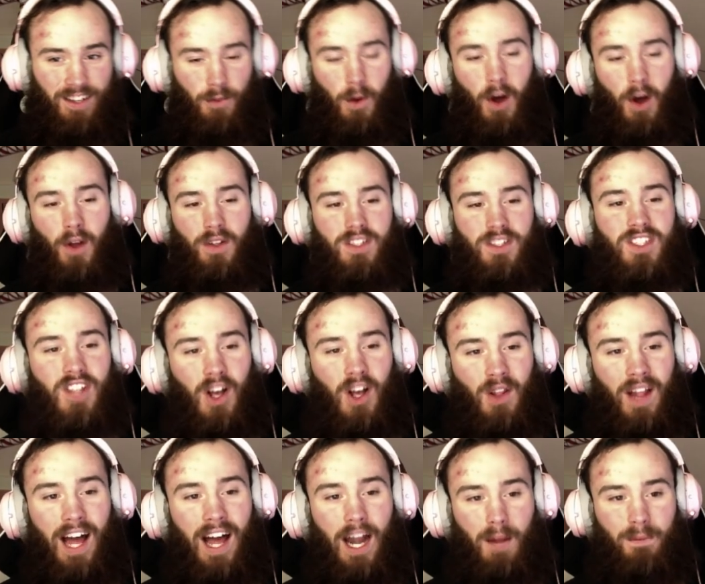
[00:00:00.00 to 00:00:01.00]
Well, a
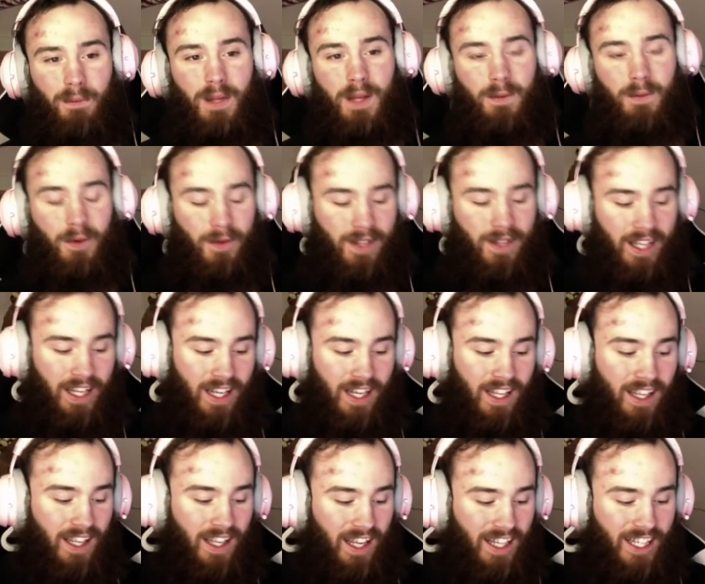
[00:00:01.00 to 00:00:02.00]
lot of people
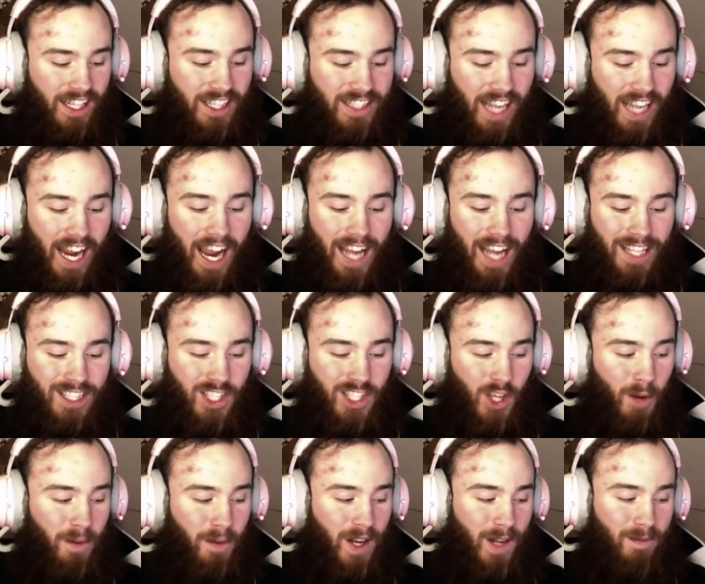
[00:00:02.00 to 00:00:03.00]
did, because I had
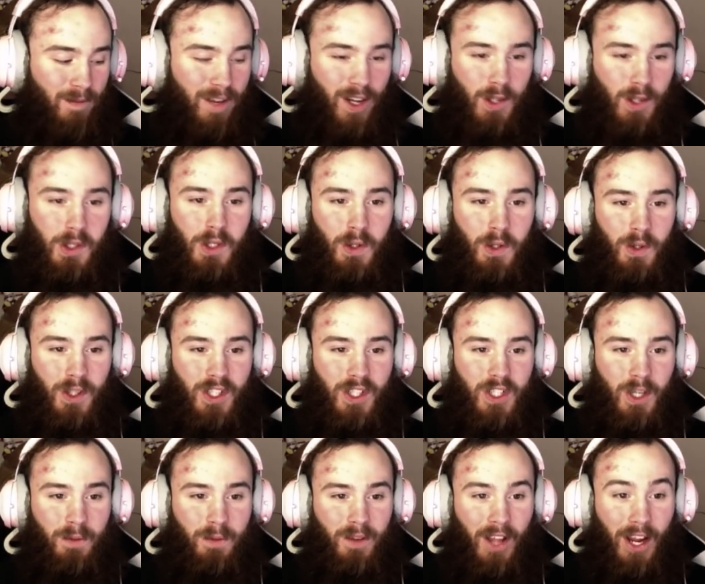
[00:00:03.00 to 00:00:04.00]
so many middle
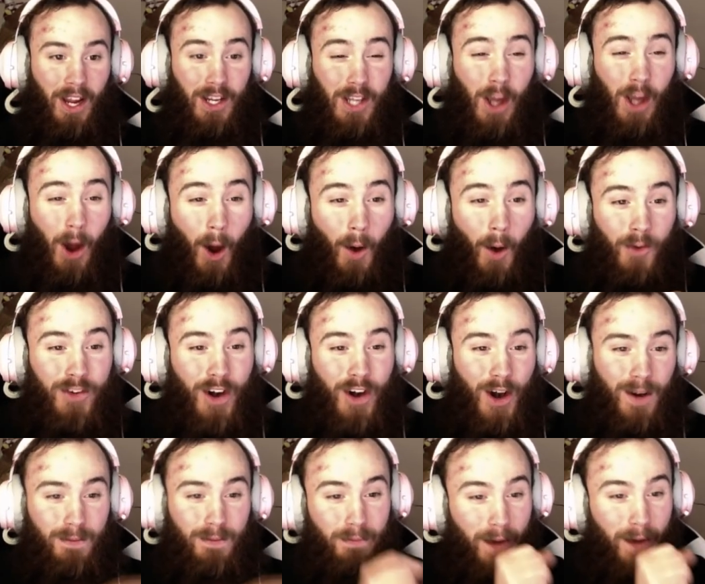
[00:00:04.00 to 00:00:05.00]
schoolers just be like, "Yo, Nerd